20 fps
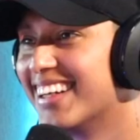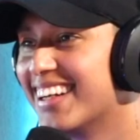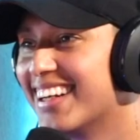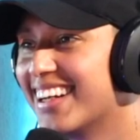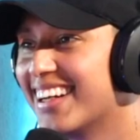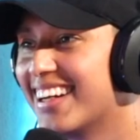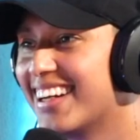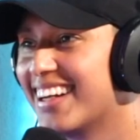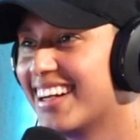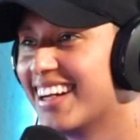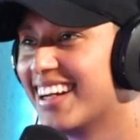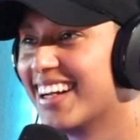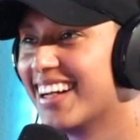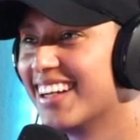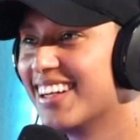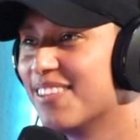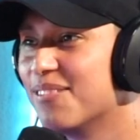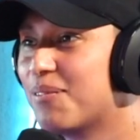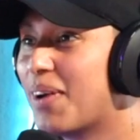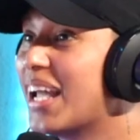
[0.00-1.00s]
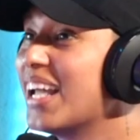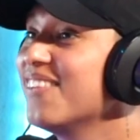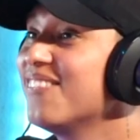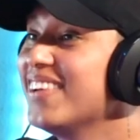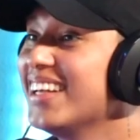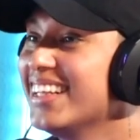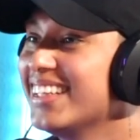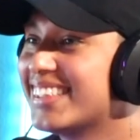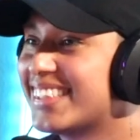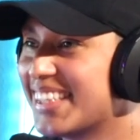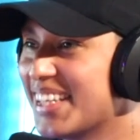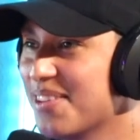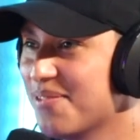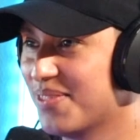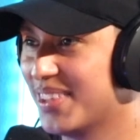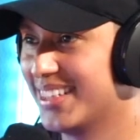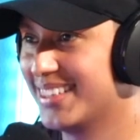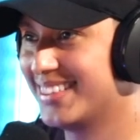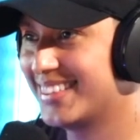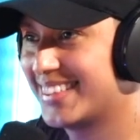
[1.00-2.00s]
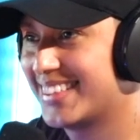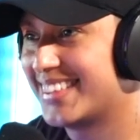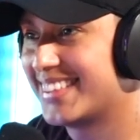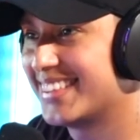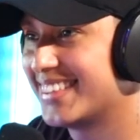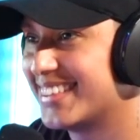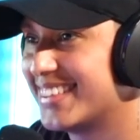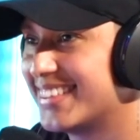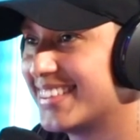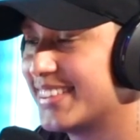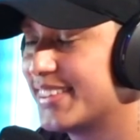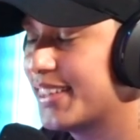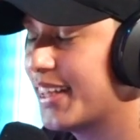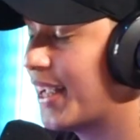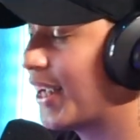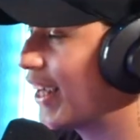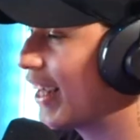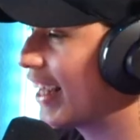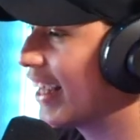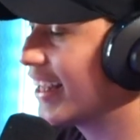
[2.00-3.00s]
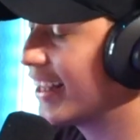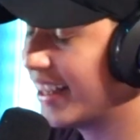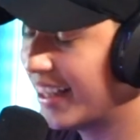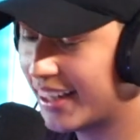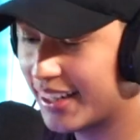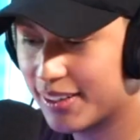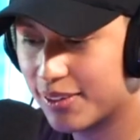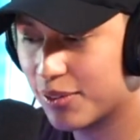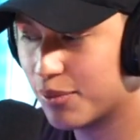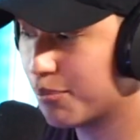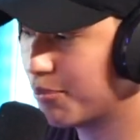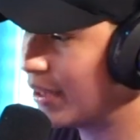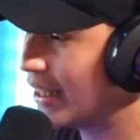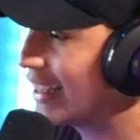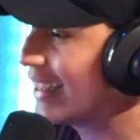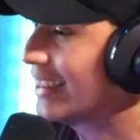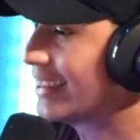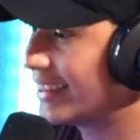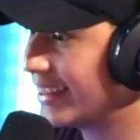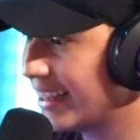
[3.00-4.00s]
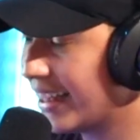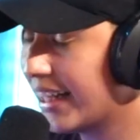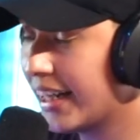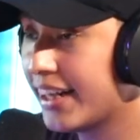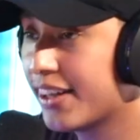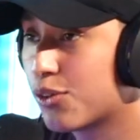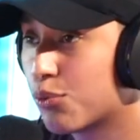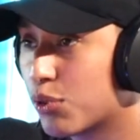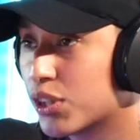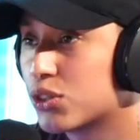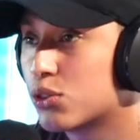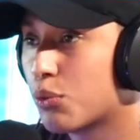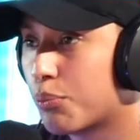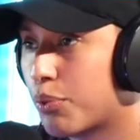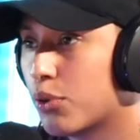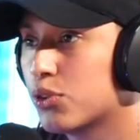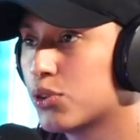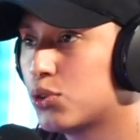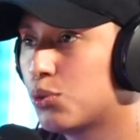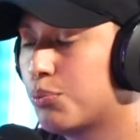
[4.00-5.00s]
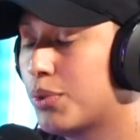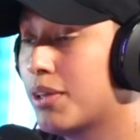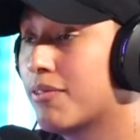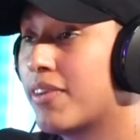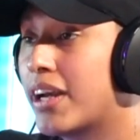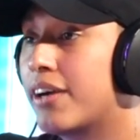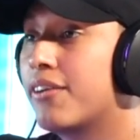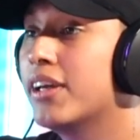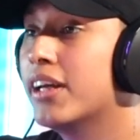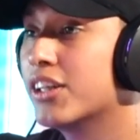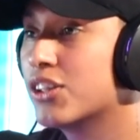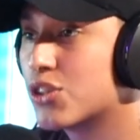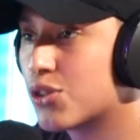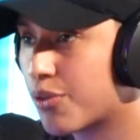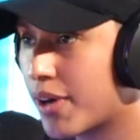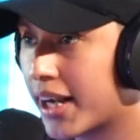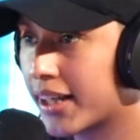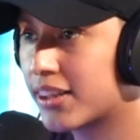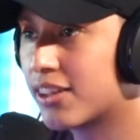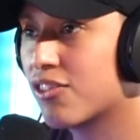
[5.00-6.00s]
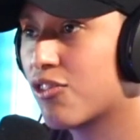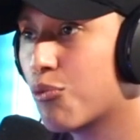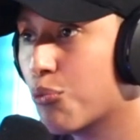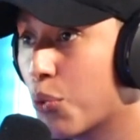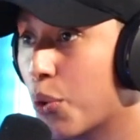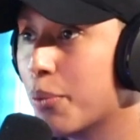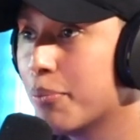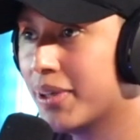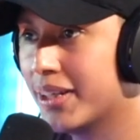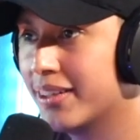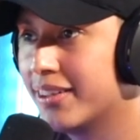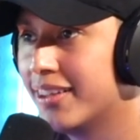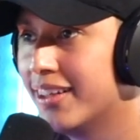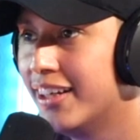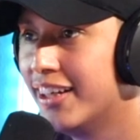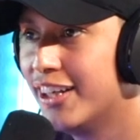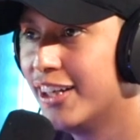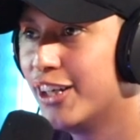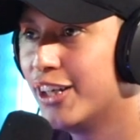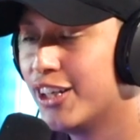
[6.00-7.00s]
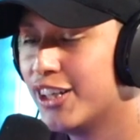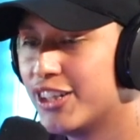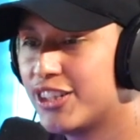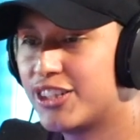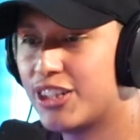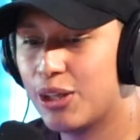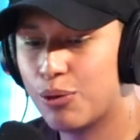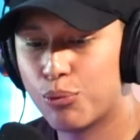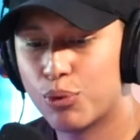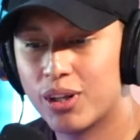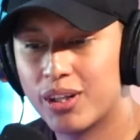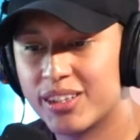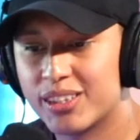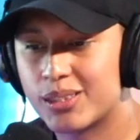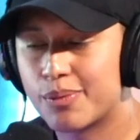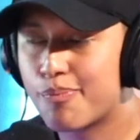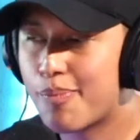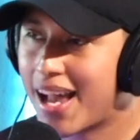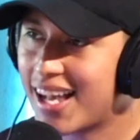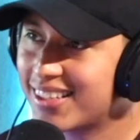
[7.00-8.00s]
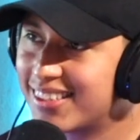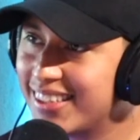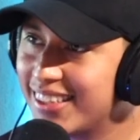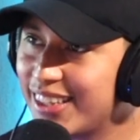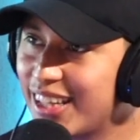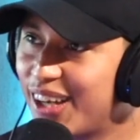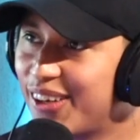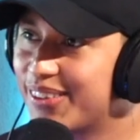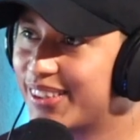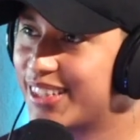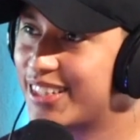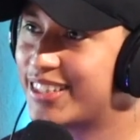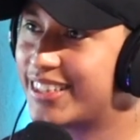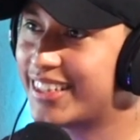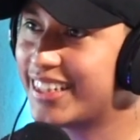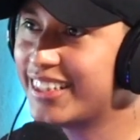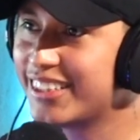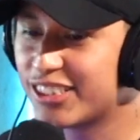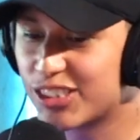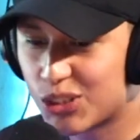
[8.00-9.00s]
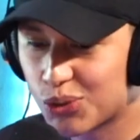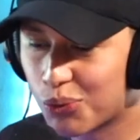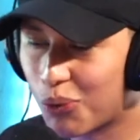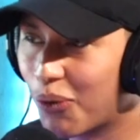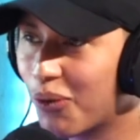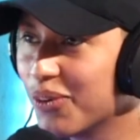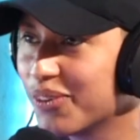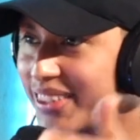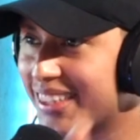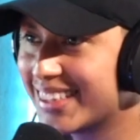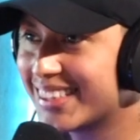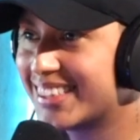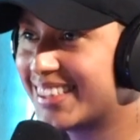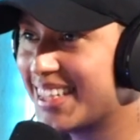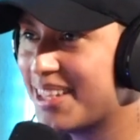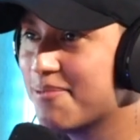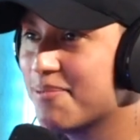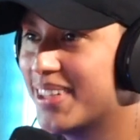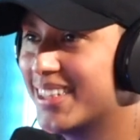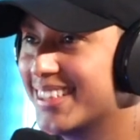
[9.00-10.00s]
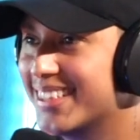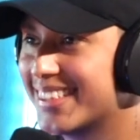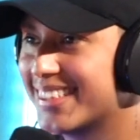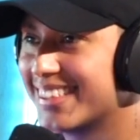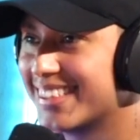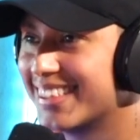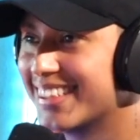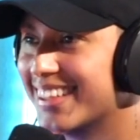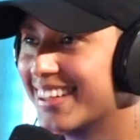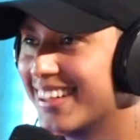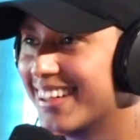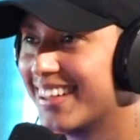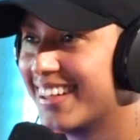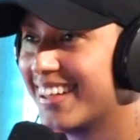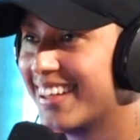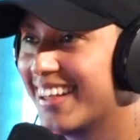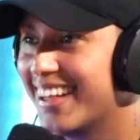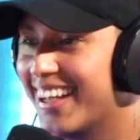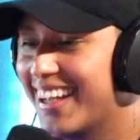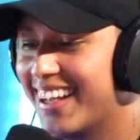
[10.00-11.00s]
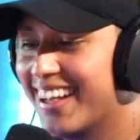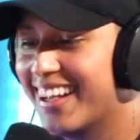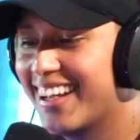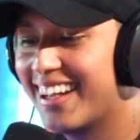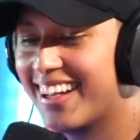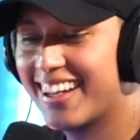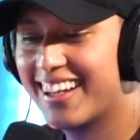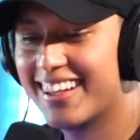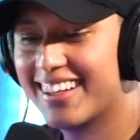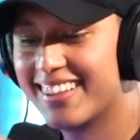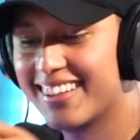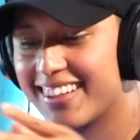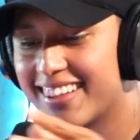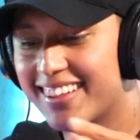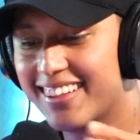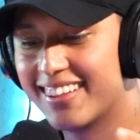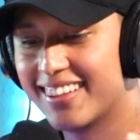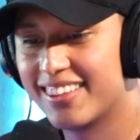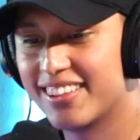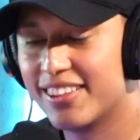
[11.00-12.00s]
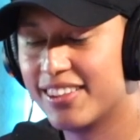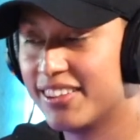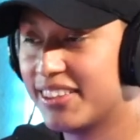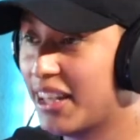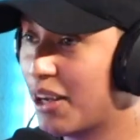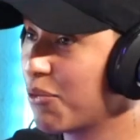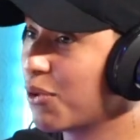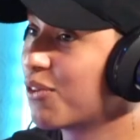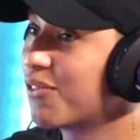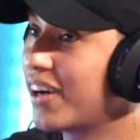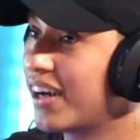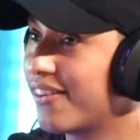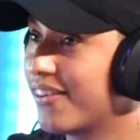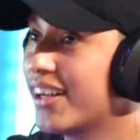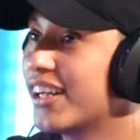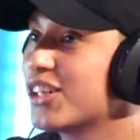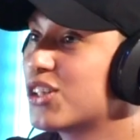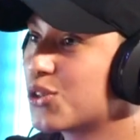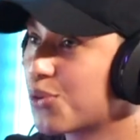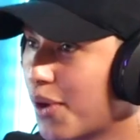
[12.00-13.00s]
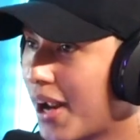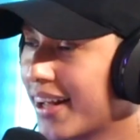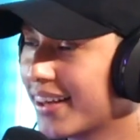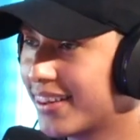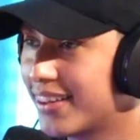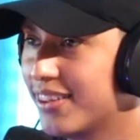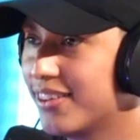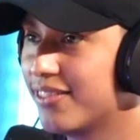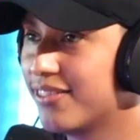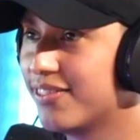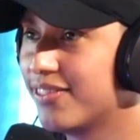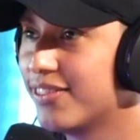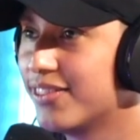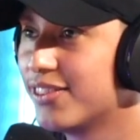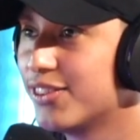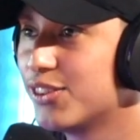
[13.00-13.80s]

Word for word: Baby demons. Baby demons and get and because Lilith was supposed to be very attractive woman, she was passing down the genes to all these demons, and they were very attractive.